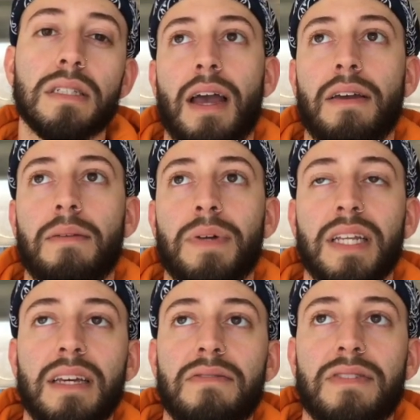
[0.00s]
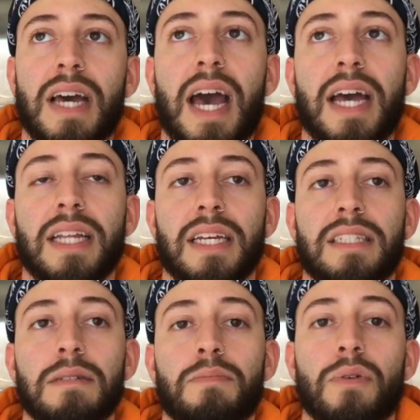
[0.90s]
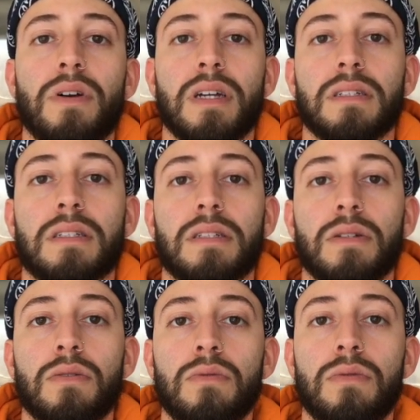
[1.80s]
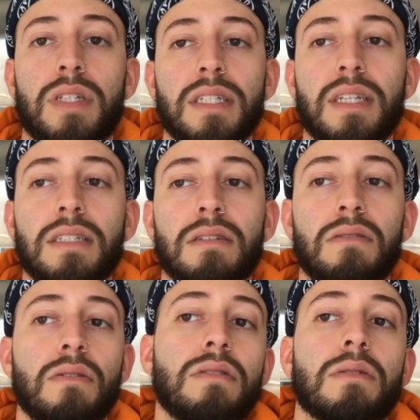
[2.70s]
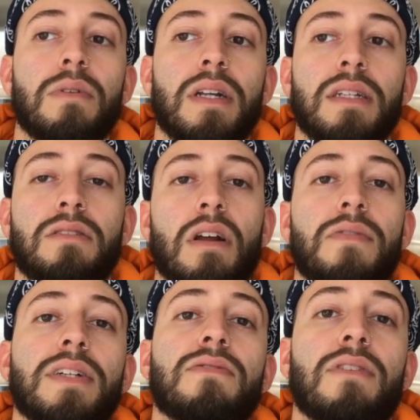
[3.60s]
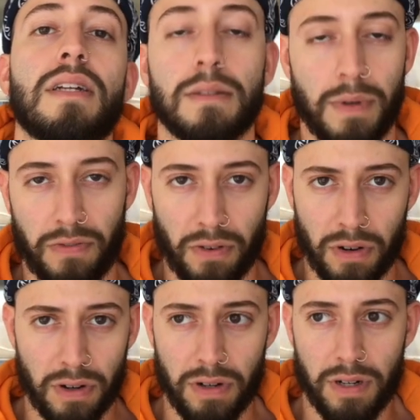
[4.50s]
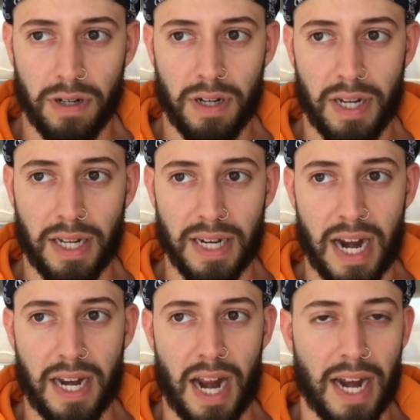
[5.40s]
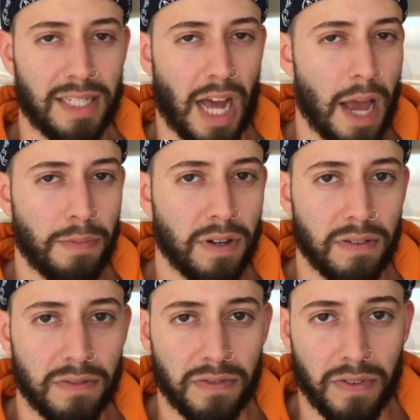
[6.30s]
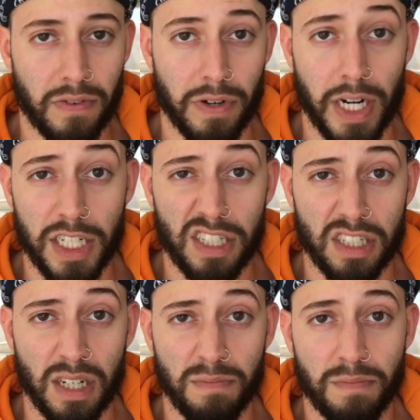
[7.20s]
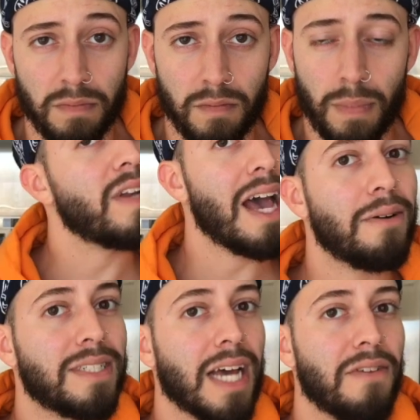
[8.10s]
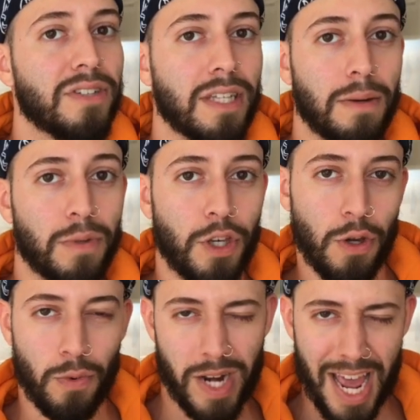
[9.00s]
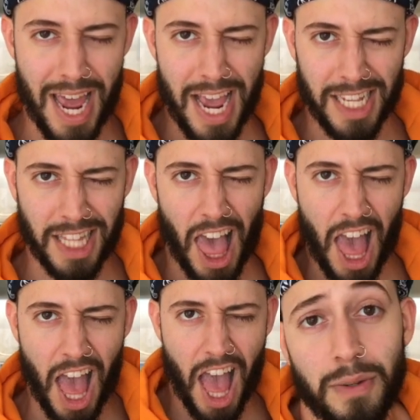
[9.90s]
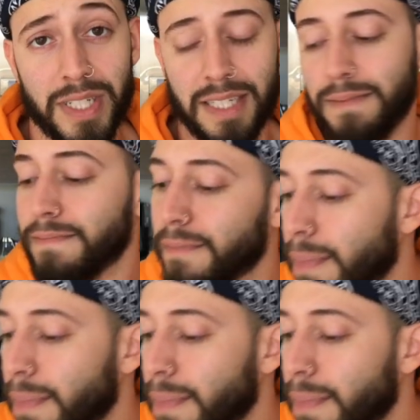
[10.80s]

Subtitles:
I believe that it's important to just get to know someone and start off as friends before igniting any type of relationship. Now it's time for some Q&As. First question.